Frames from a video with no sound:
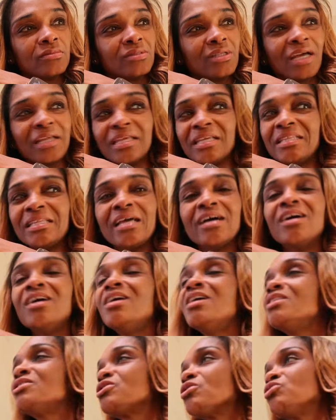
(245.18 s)
That
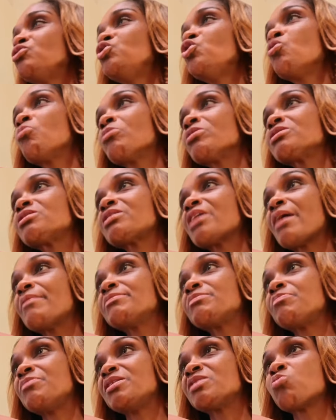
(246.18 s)
so numerous
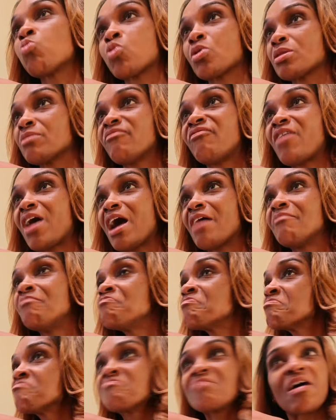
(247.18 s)
times means more than five.
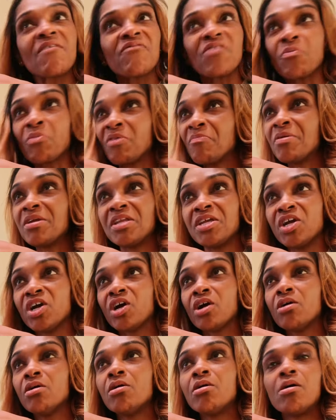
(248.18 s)
Def, we've been
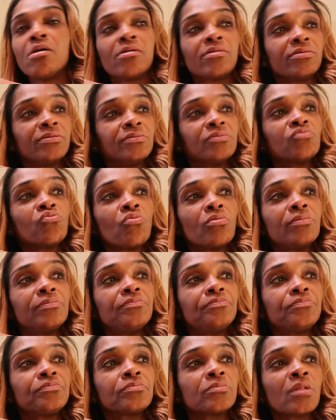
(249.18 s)
here. No,
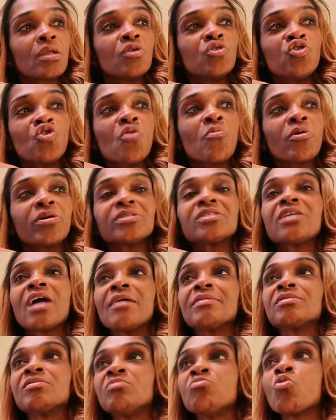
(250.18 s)
did, numerous
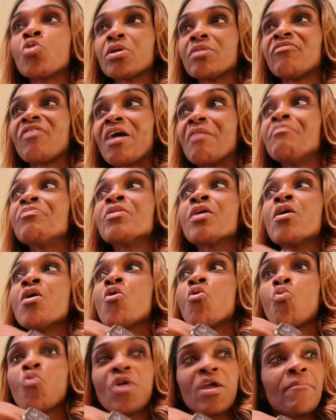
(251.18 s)
times means more than five.
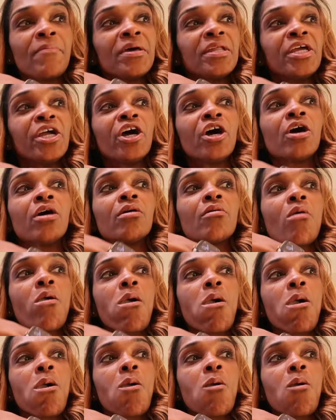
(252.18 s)
We've been here.